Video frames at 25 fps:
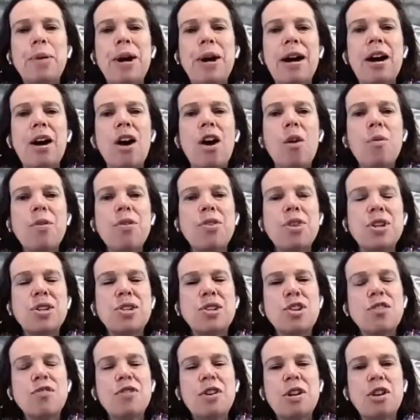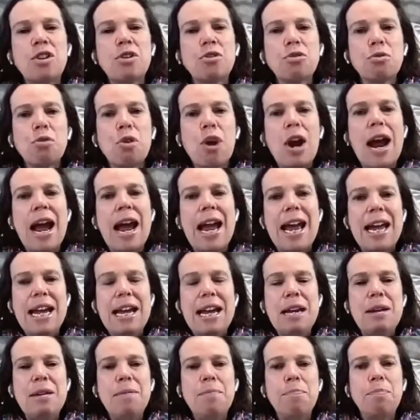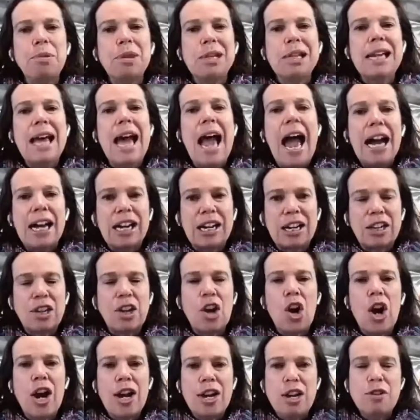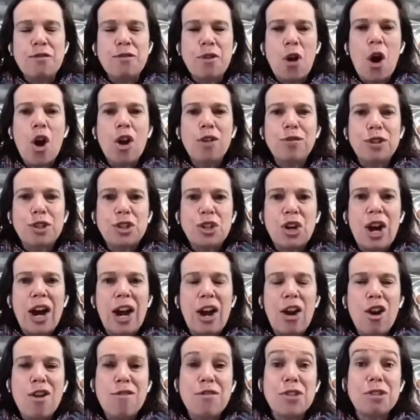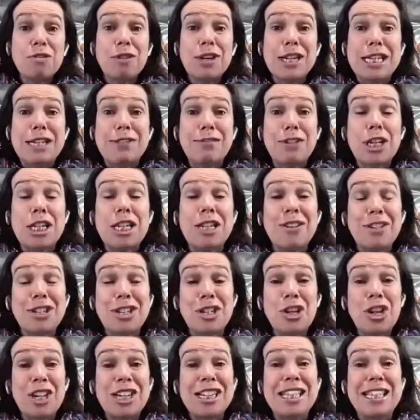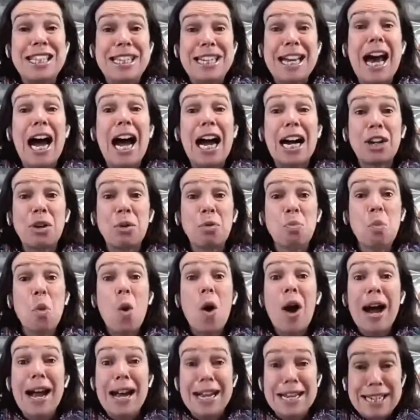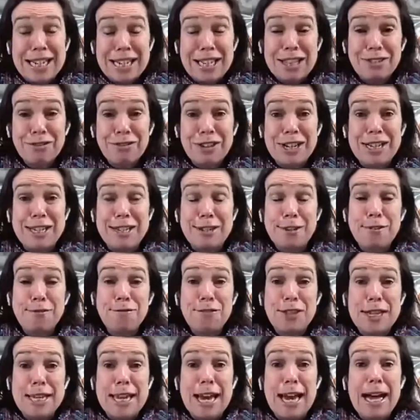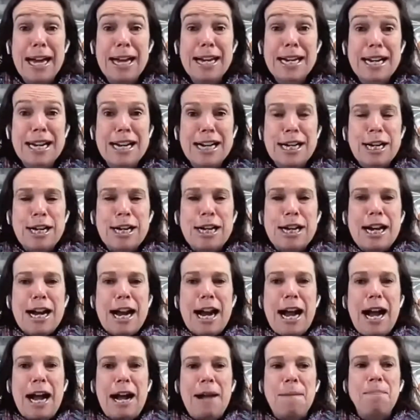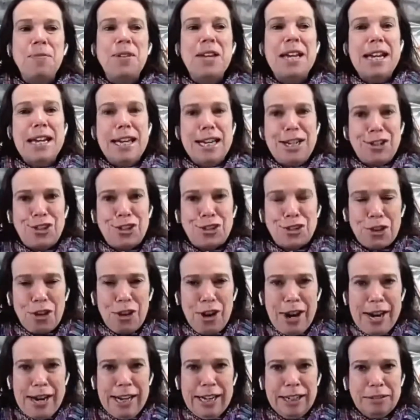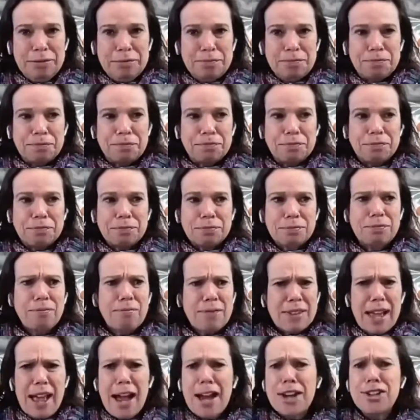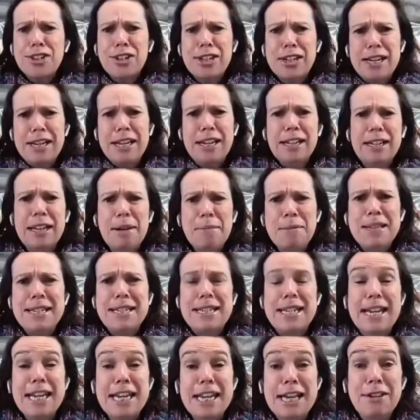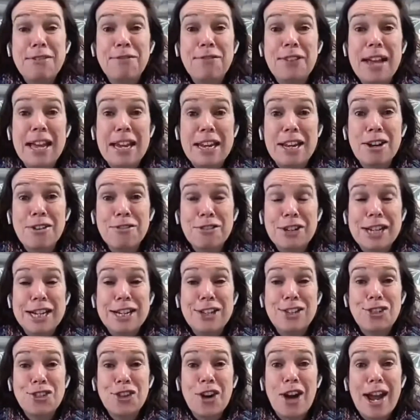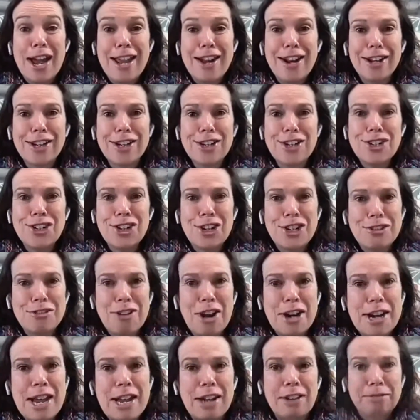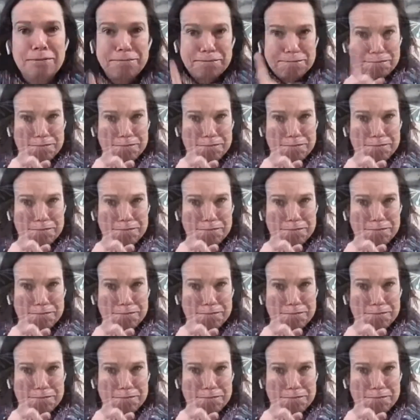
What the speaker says: but with a sort of a grey black kind of over dye over the rest of it. So it's not a stark white, the rest of the yarn. It is drying. Actually, let me see if any of it is dry and I can show you right now.